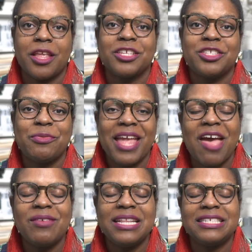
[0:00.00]
So by
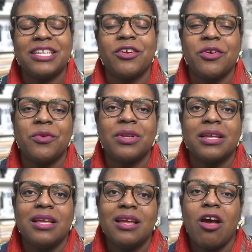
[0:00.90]
having these narrowed
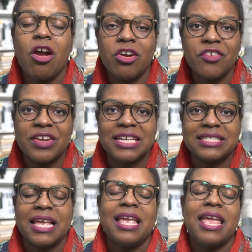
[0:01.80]

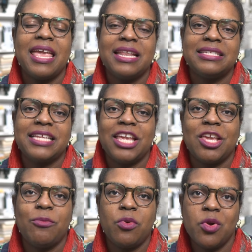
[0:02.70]
arteries, it is
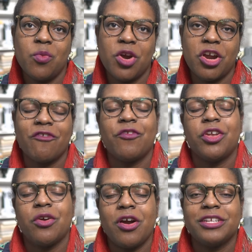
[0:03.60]
taking more work for
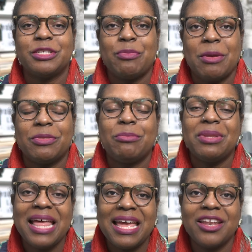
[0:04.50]
your heart to pump the
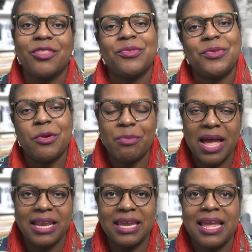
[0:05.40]
blood through your
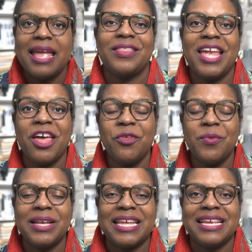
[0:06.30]
body. The other
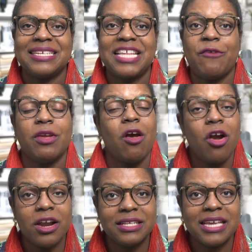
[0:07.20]
one is having a
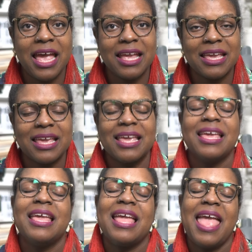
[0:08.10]
heart attack
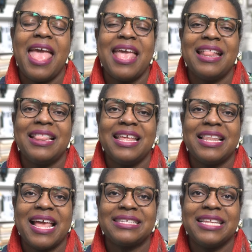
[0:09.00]
and then
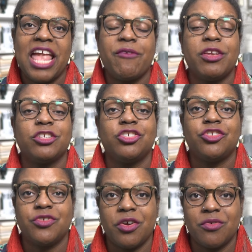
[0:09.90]
lastly having a
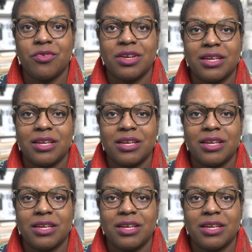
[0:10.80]
stroke.